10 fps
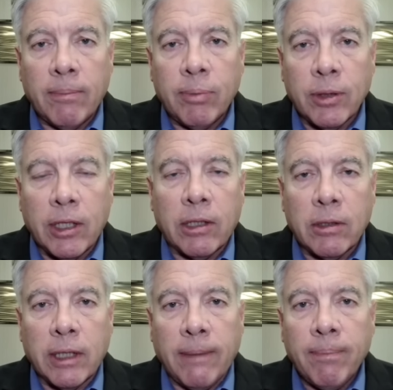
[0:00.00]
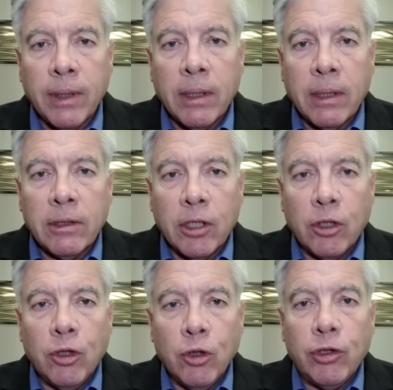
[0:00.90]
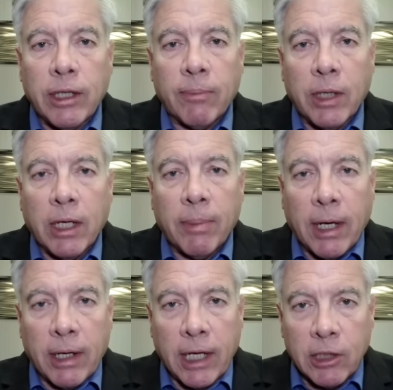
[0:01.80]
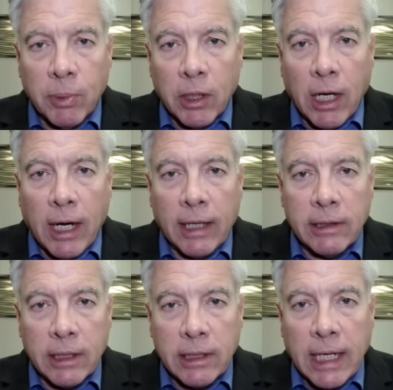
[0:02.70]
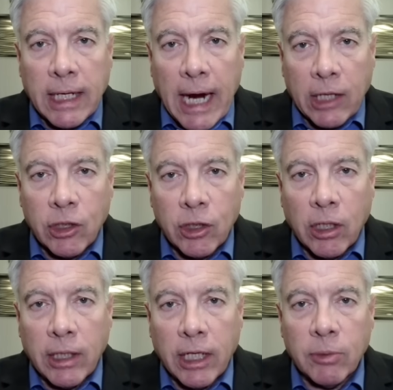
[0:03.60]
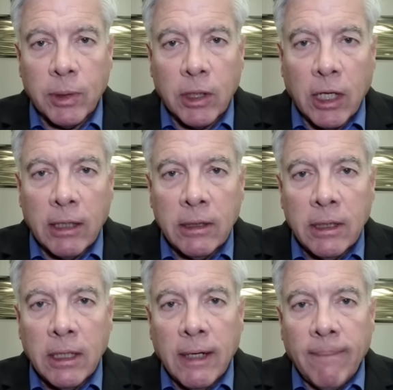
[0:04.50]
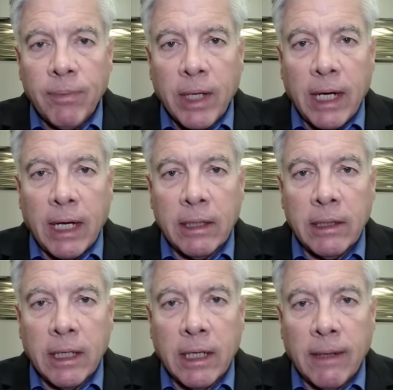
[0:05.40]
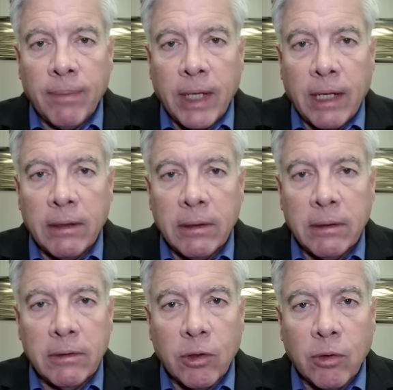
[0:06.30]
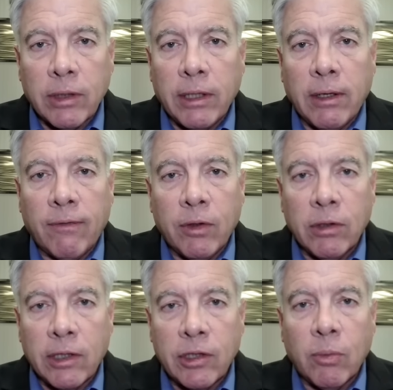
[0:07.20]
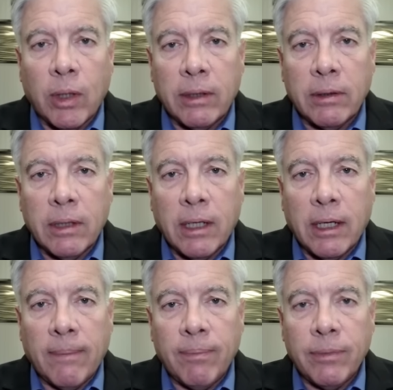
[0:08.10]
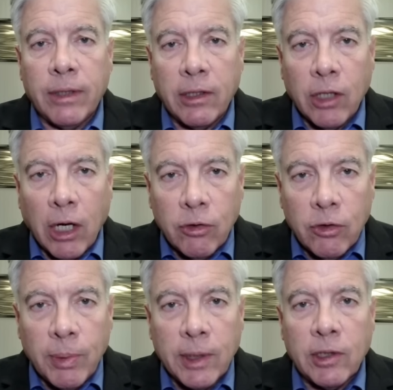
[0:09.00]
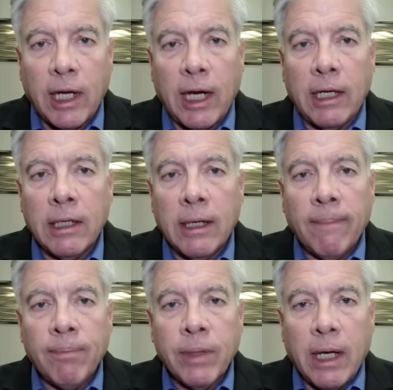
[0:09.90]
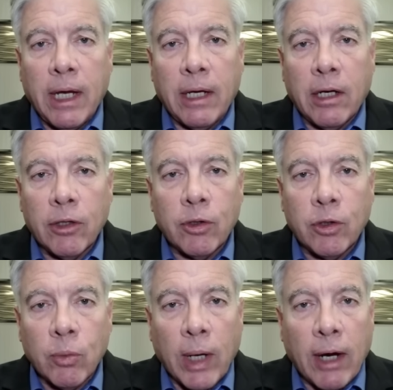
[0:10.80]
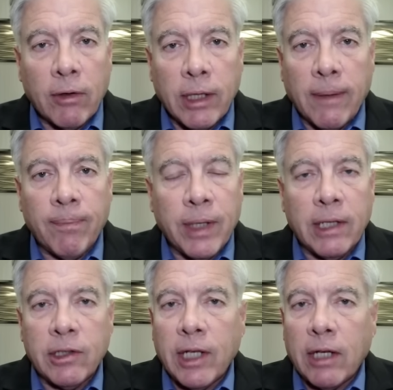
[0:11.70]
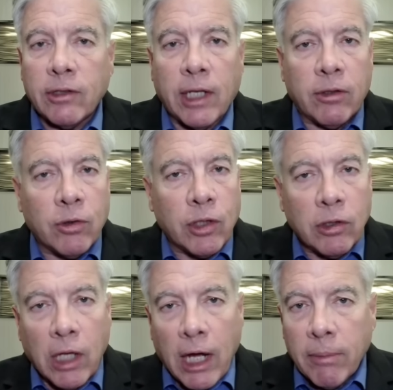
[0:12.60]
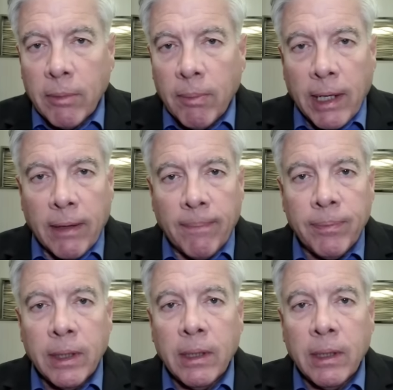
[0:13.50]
politically to do something about Hezbollah, to take action on Hezbollah. And certainly, if you listen to what Netanyahu's been saying and others around him, it sounds like there's a lot of momentum